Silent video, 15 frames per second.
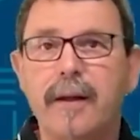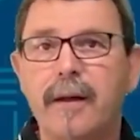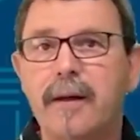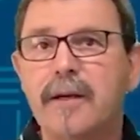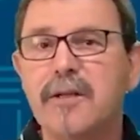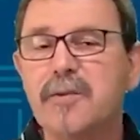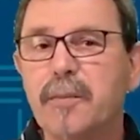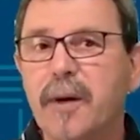
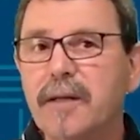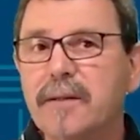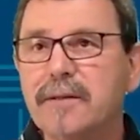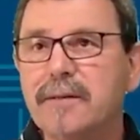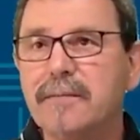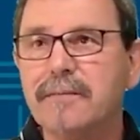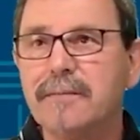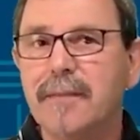A smart
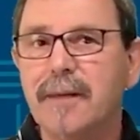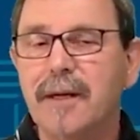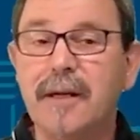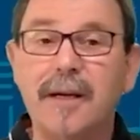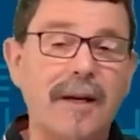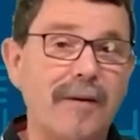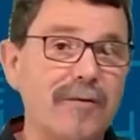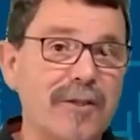and a
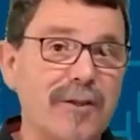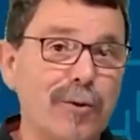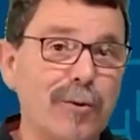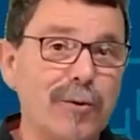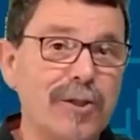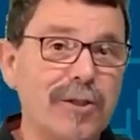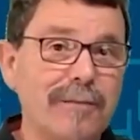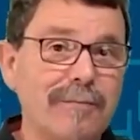clever
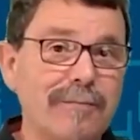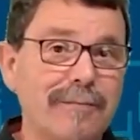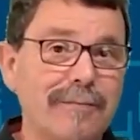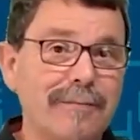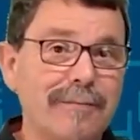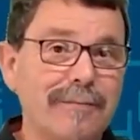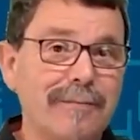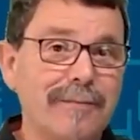solution
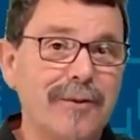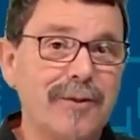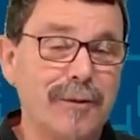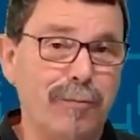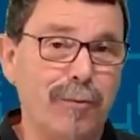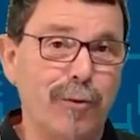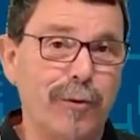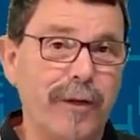
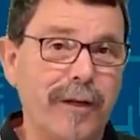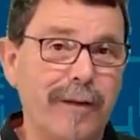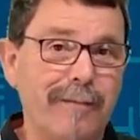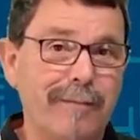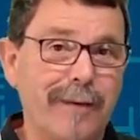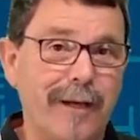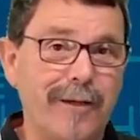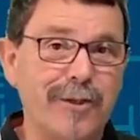supporting
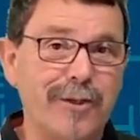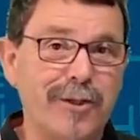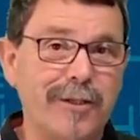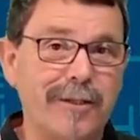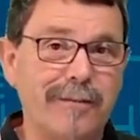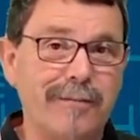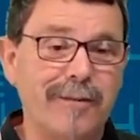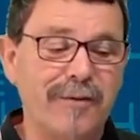
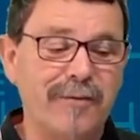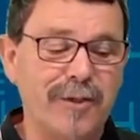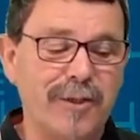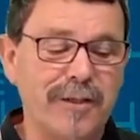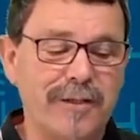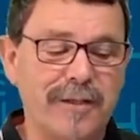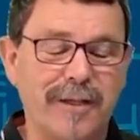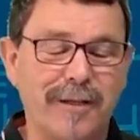energy
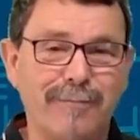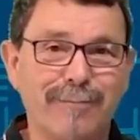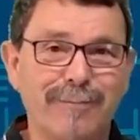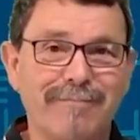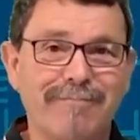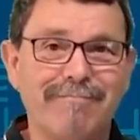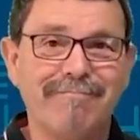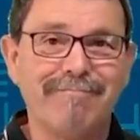efficiency.
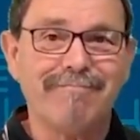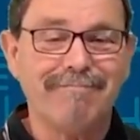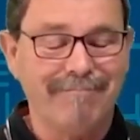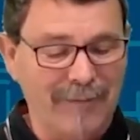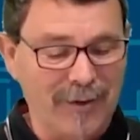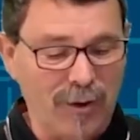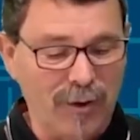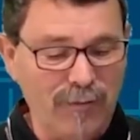
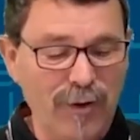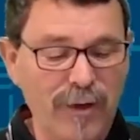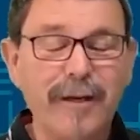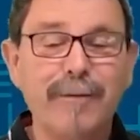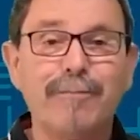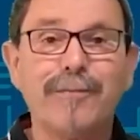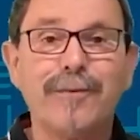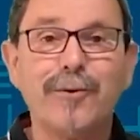Hopefully
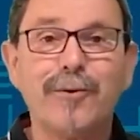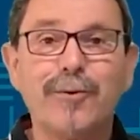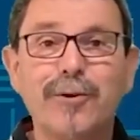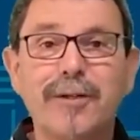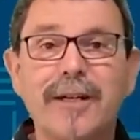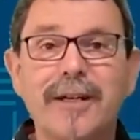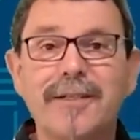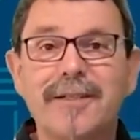you
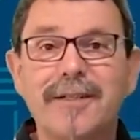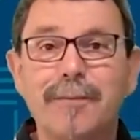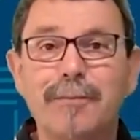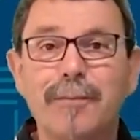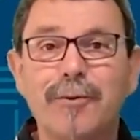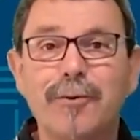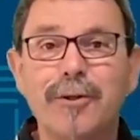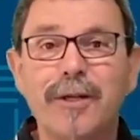could get some
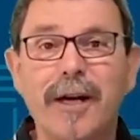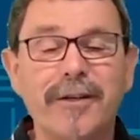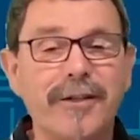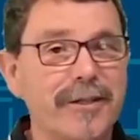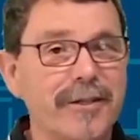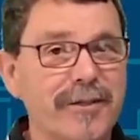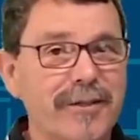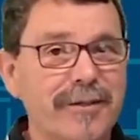good
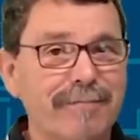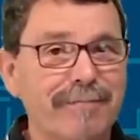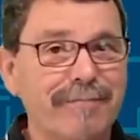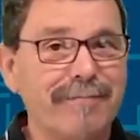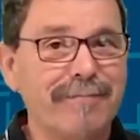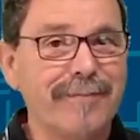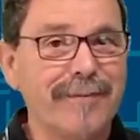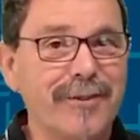ideas.
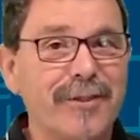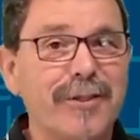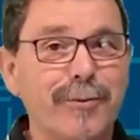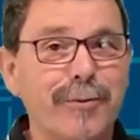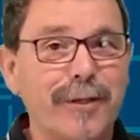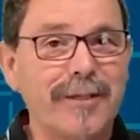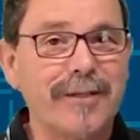See you next